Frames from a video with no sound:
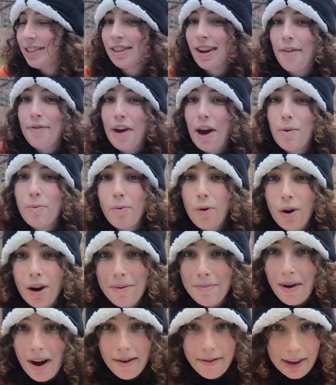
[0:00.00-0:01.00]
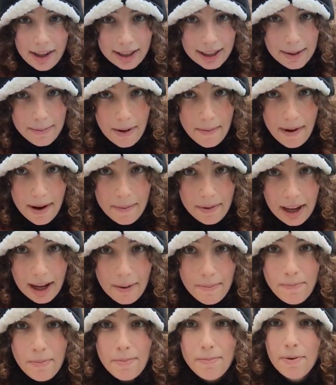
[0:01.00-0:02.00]
it's not that warm, obviously, by my like
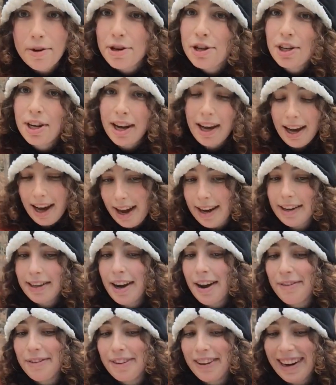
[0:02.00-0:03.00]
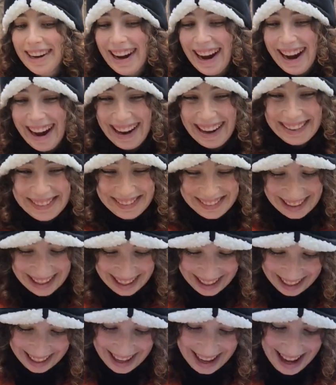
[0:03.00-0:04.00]
babushka head covering I have
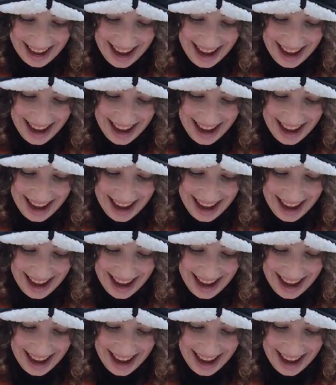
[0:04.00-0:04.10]
on.